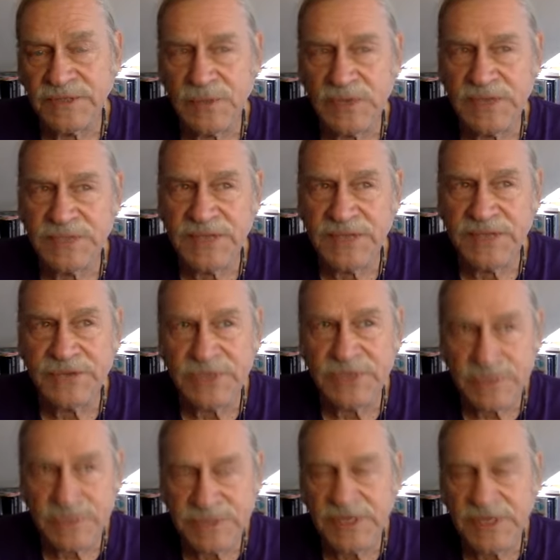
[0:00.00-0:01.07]
When I say I used to
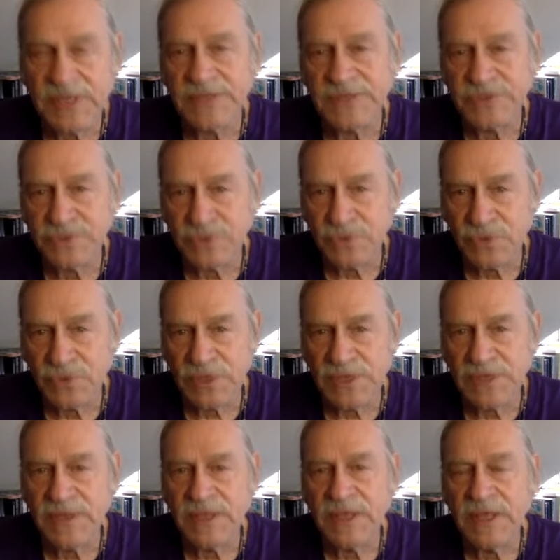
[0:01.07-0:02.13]
be a scientist in school,
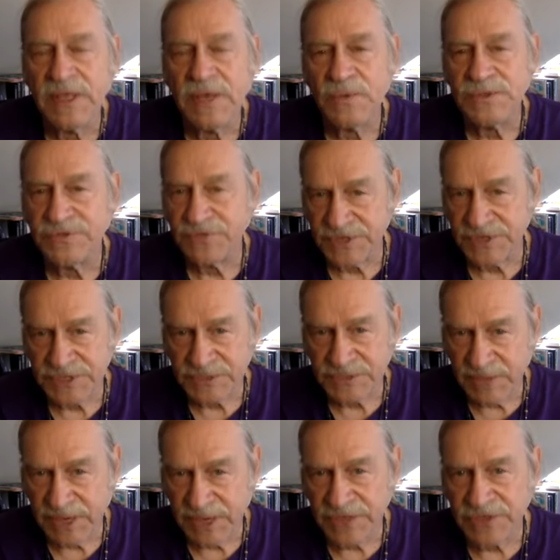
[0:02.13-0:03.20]
I was a physics
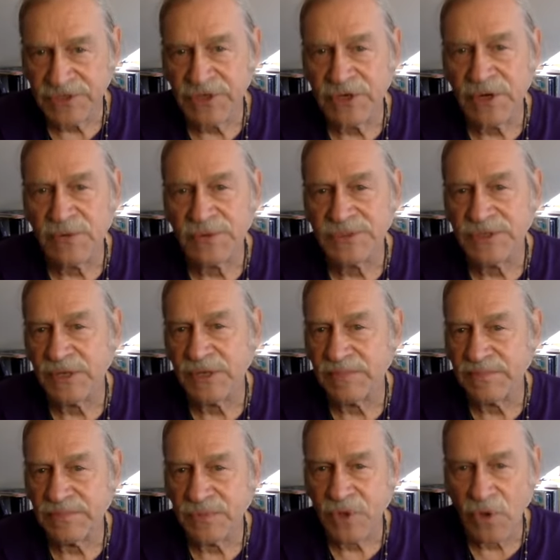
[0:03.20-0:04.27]
major. I was going to
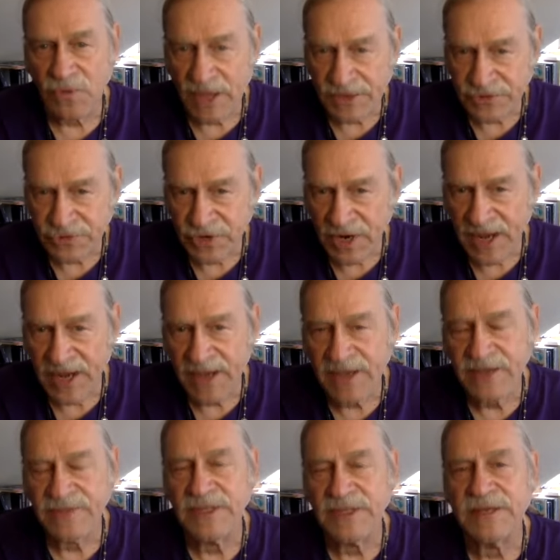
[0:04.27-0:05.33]
go that track
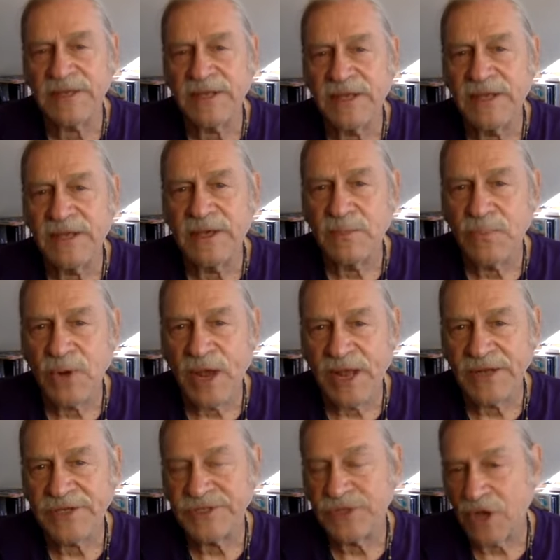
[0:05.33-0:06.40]
and then
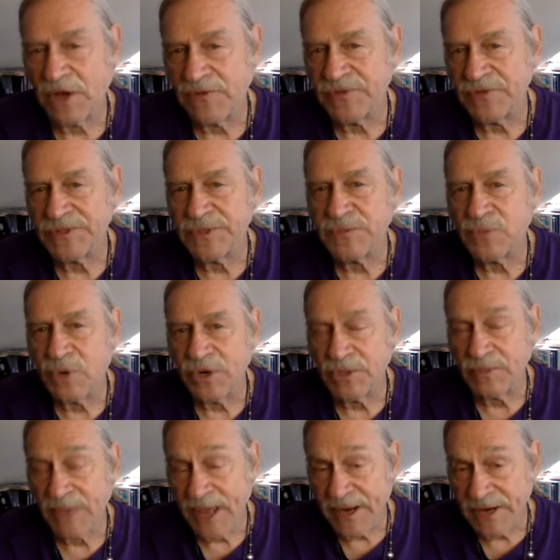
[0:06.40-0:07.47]
branched off into more
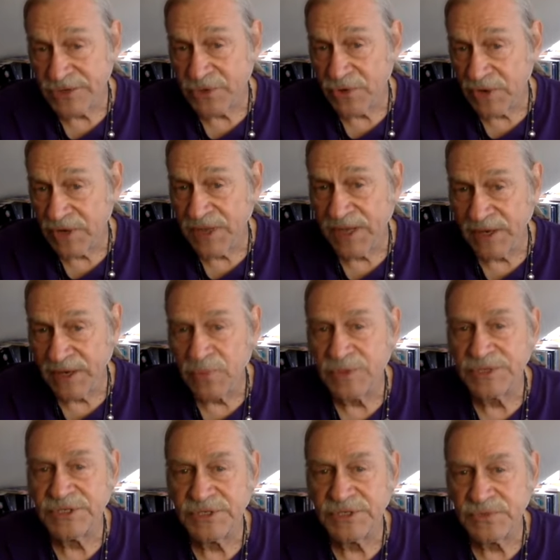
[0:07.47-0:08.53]
humanities oriented,
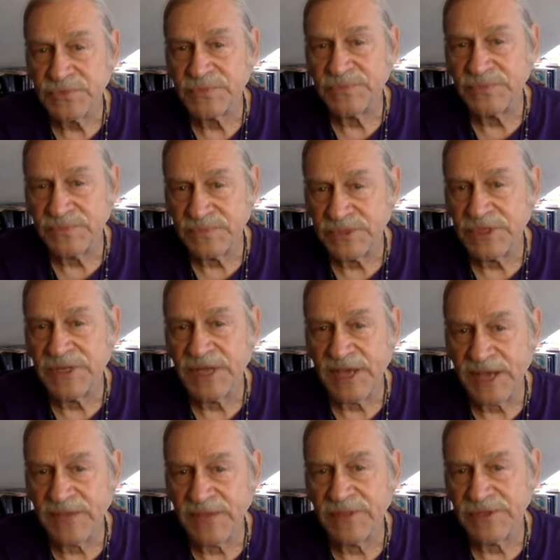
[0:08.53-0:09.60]
which is
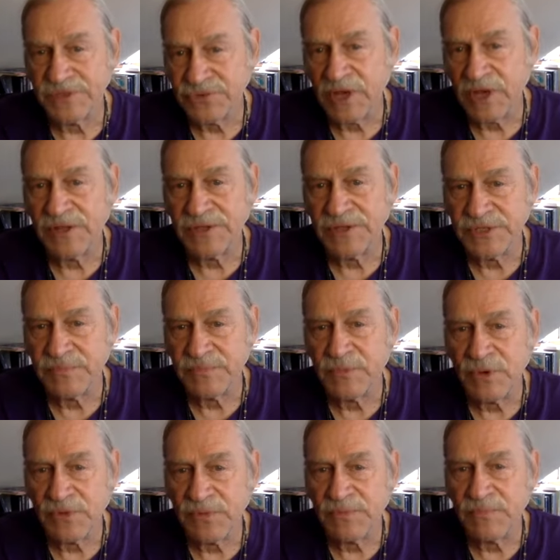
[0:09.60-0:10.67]
today the astrology,
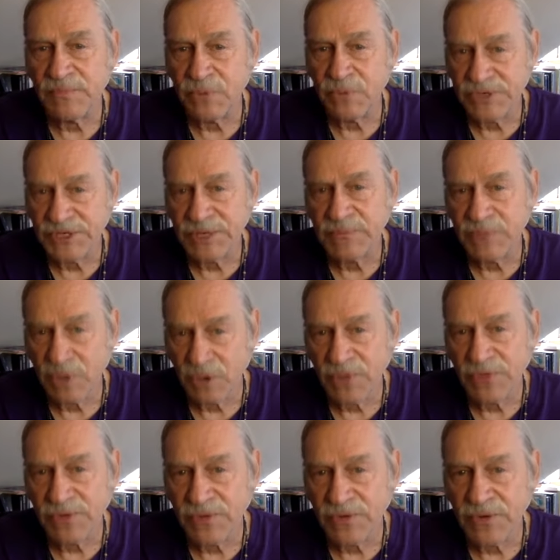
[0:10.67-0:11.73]
both bridging both,
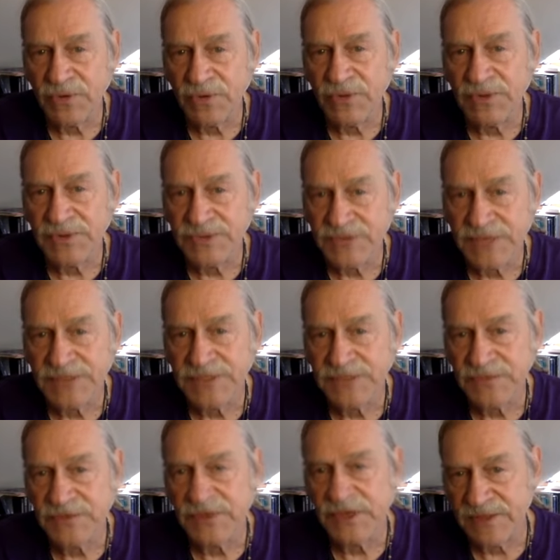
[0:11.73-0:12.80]
you know, the
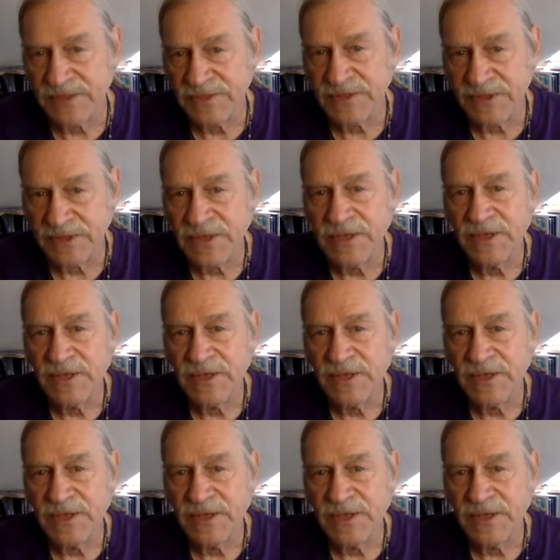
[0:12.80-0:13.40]
scientific and the